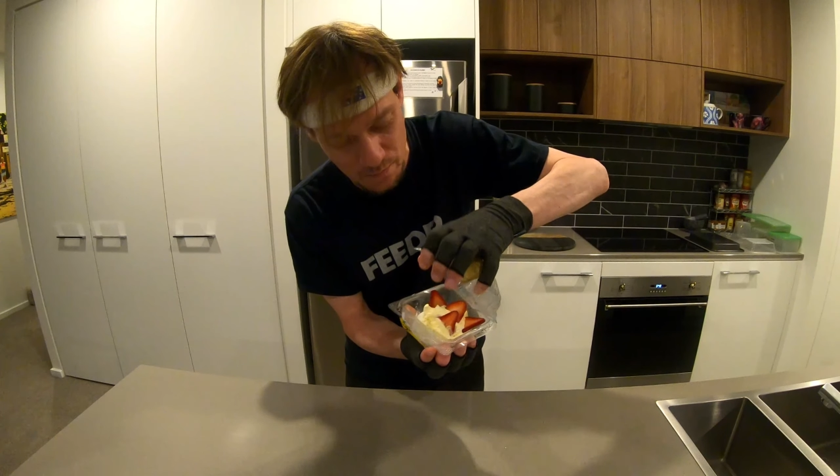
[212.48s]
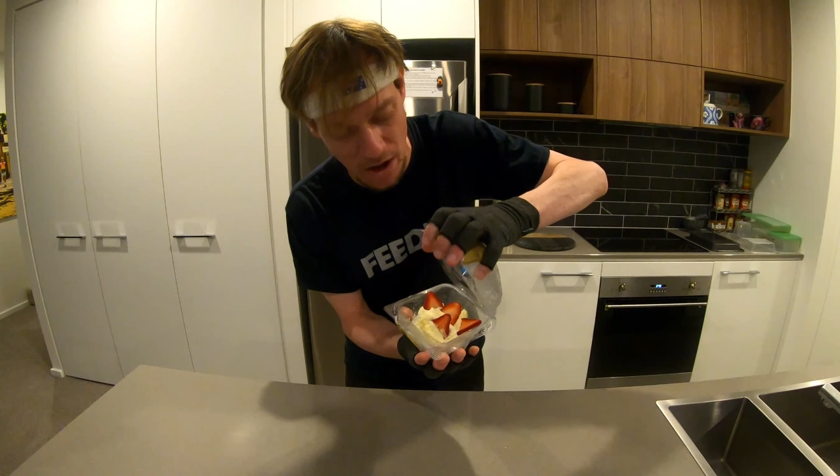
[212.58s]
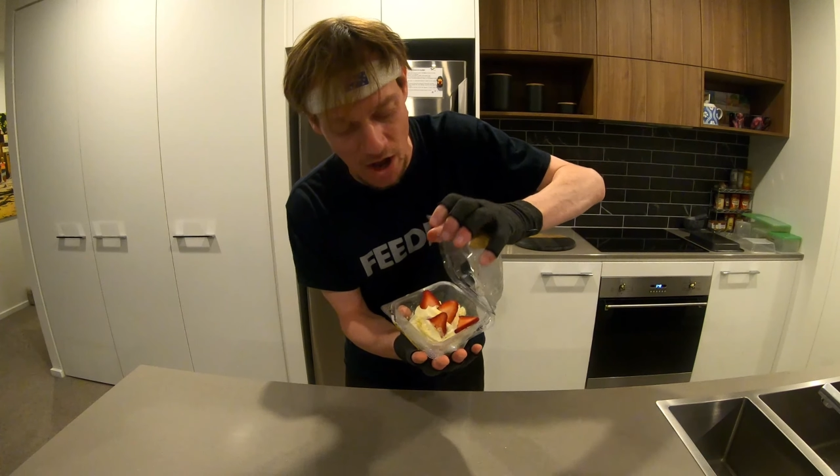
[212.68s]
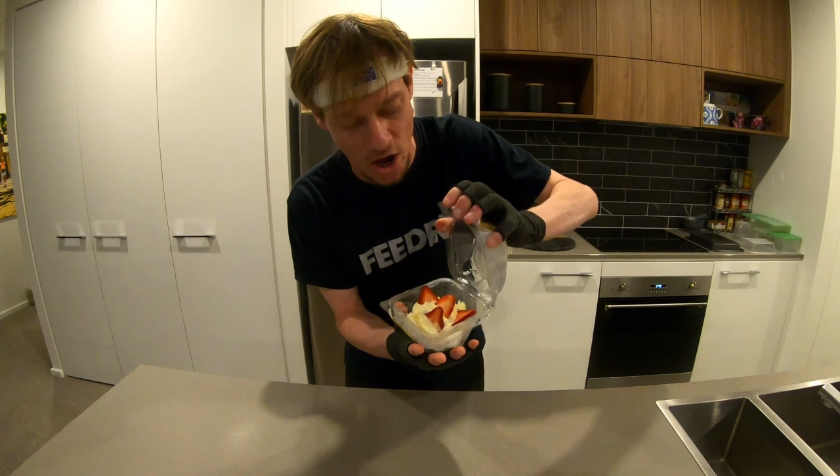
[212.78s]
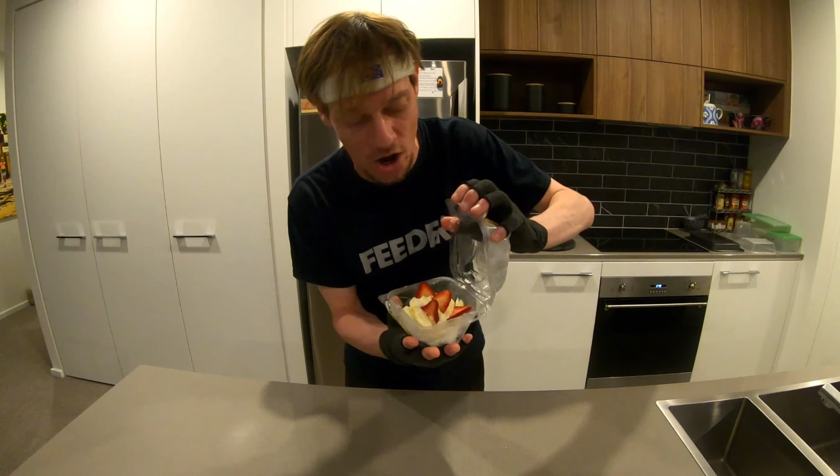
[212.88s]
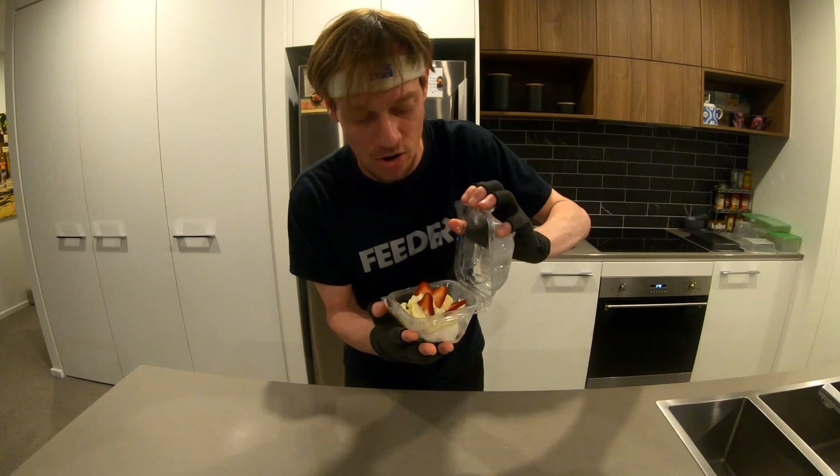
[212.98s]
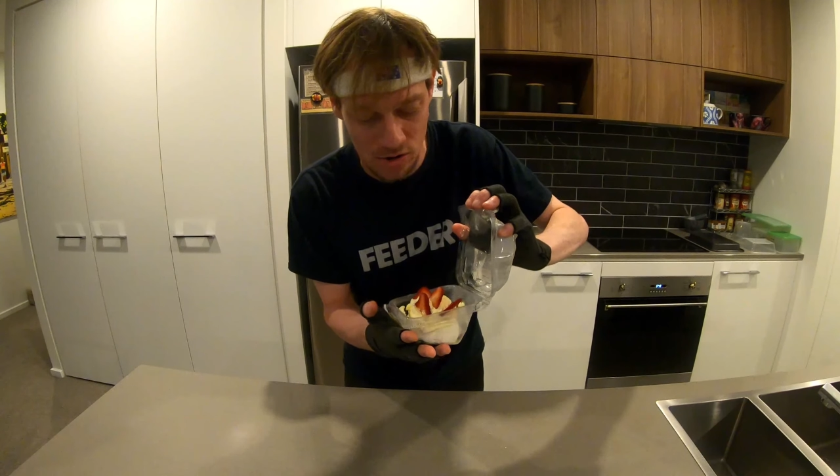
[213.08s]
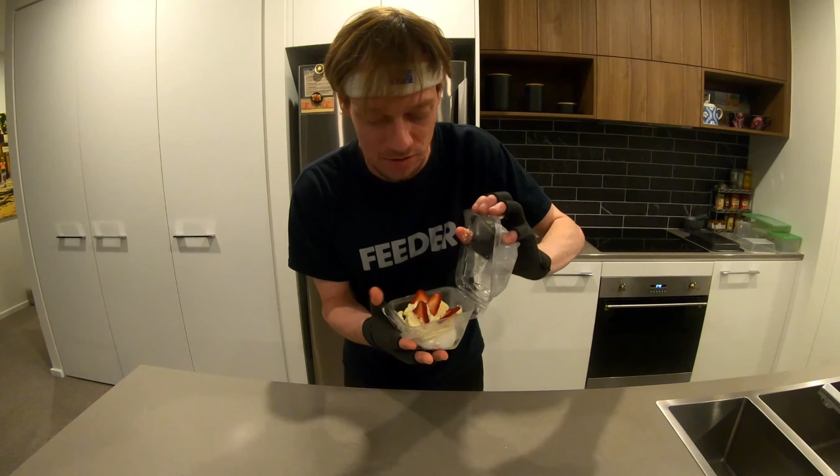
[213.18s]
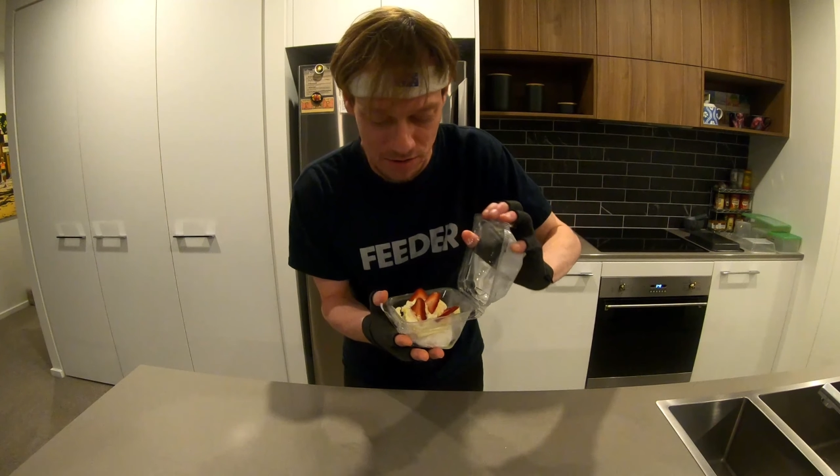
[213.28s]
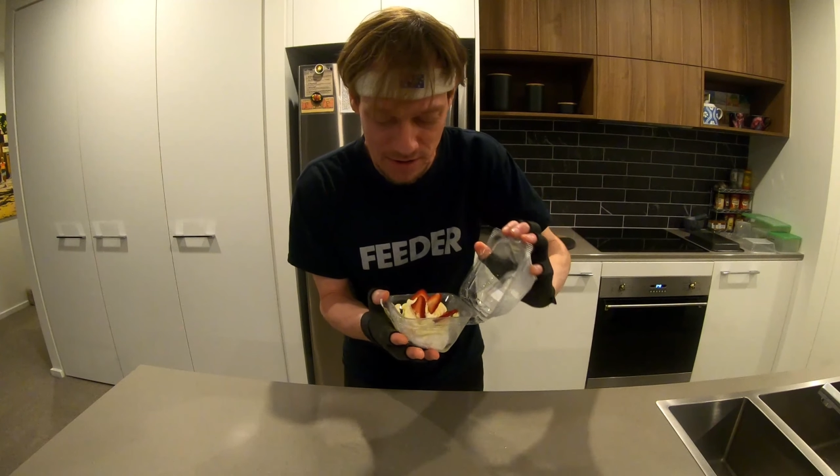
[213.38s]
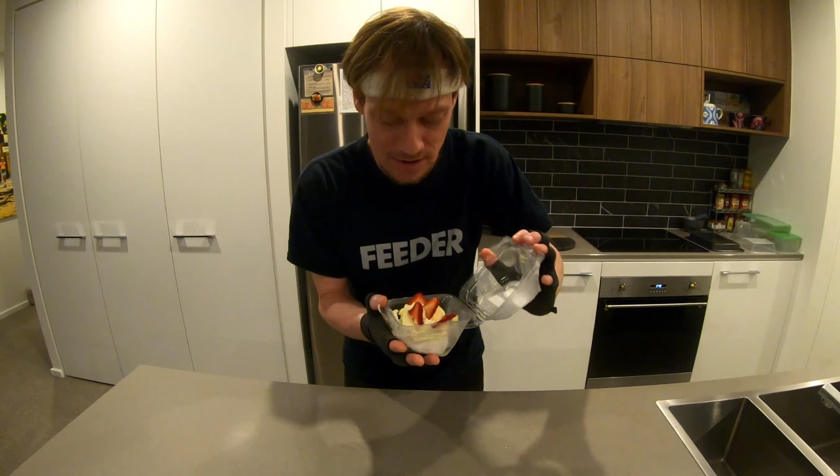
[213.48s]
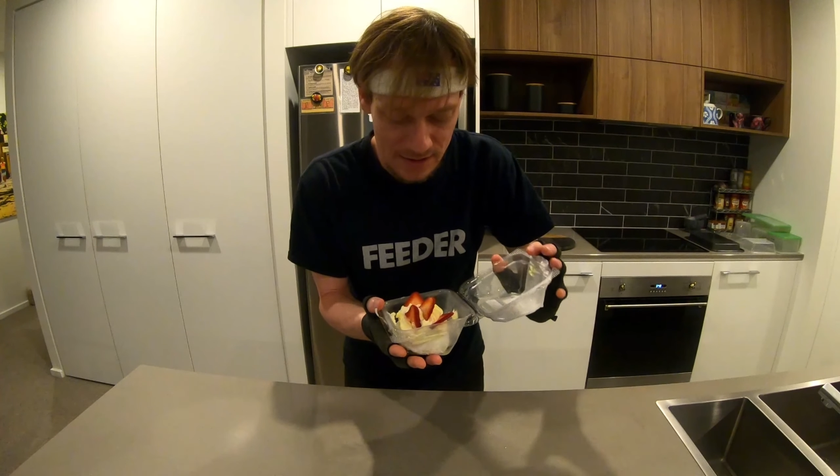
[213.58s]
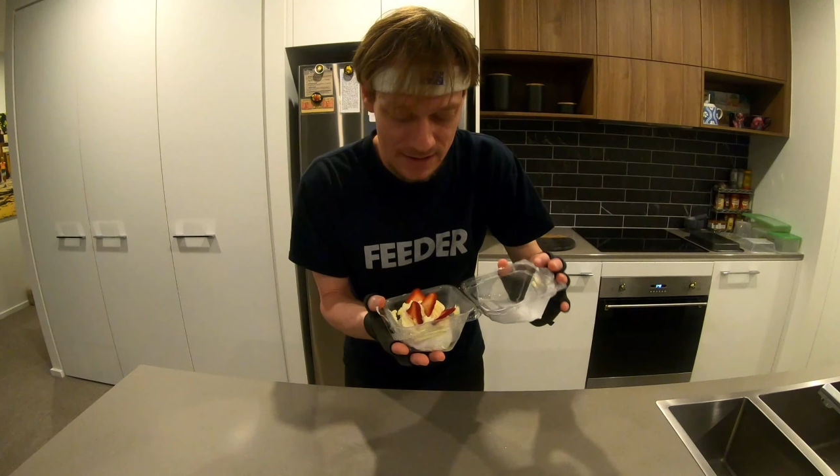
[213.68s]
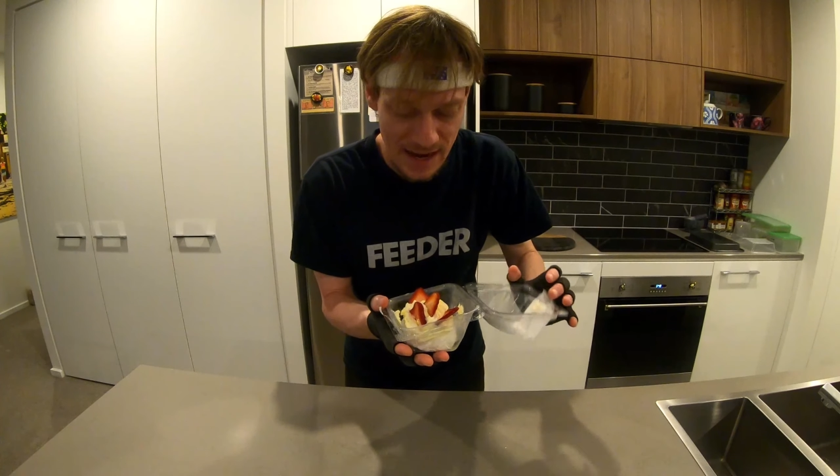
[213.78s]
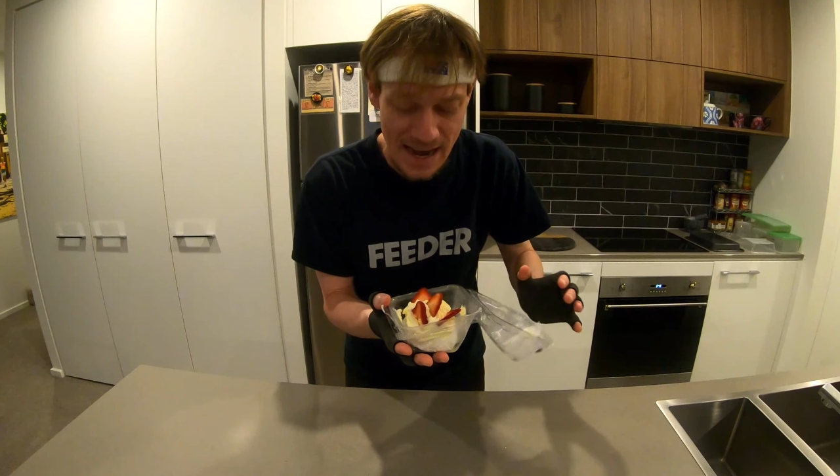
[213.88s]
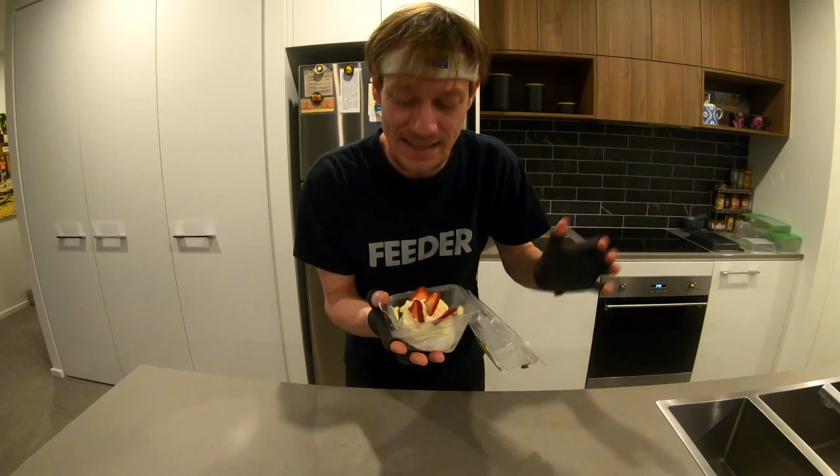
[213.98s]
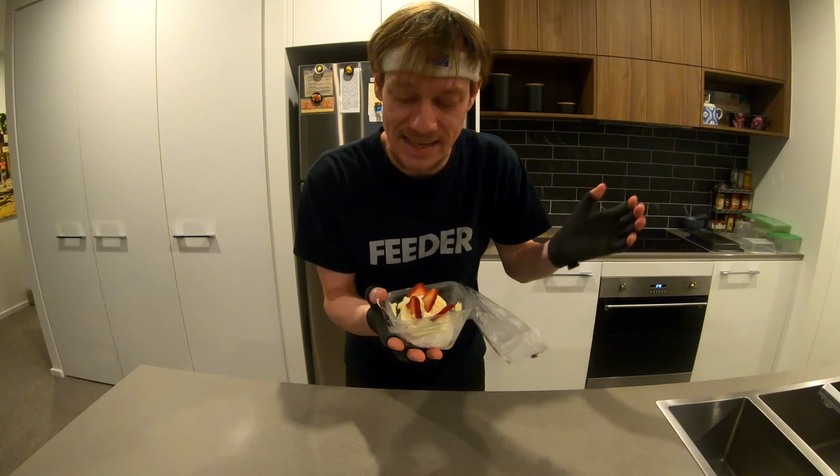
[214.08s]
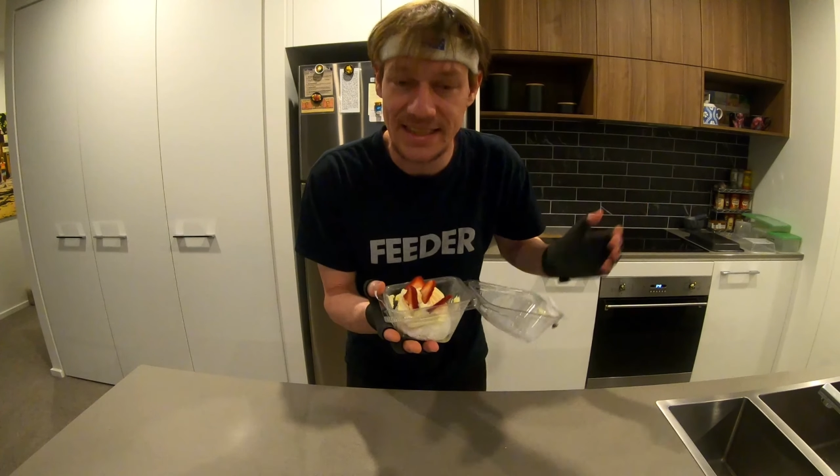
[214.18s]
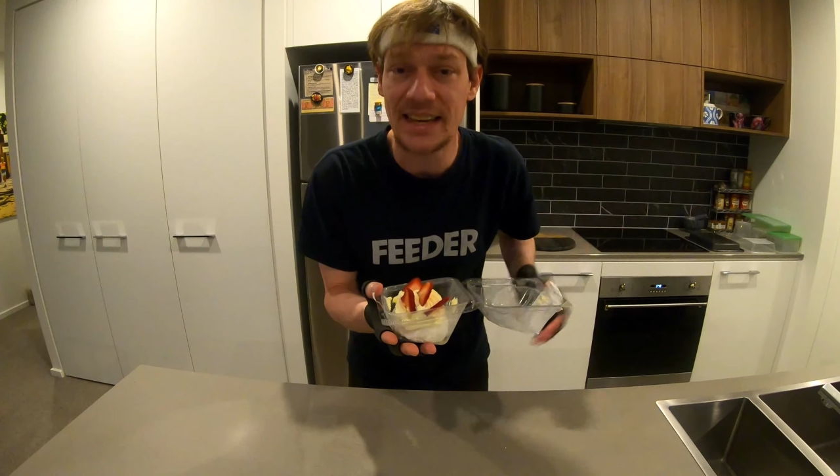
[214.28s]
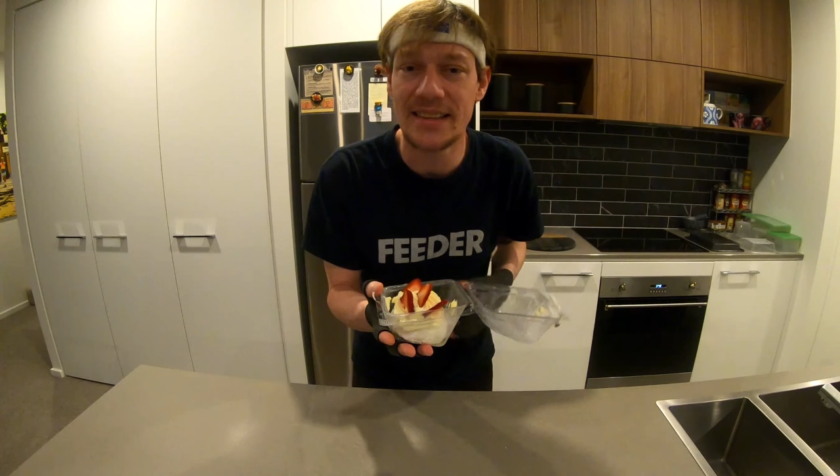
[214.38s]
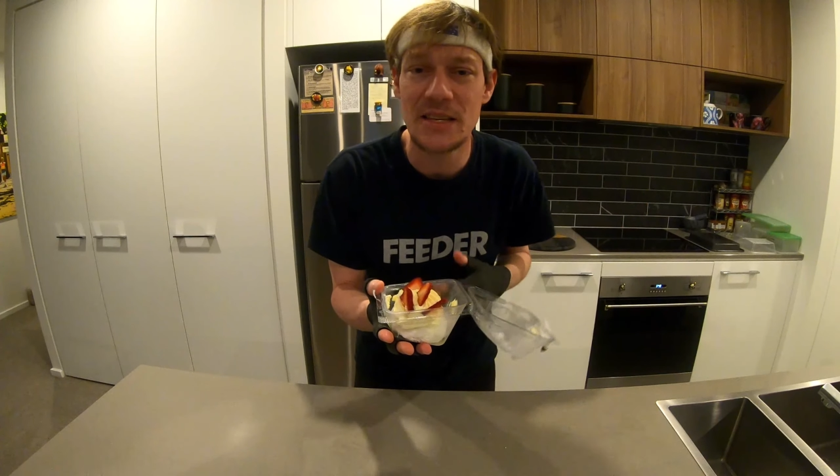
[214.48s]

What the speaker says: Wow. As I said,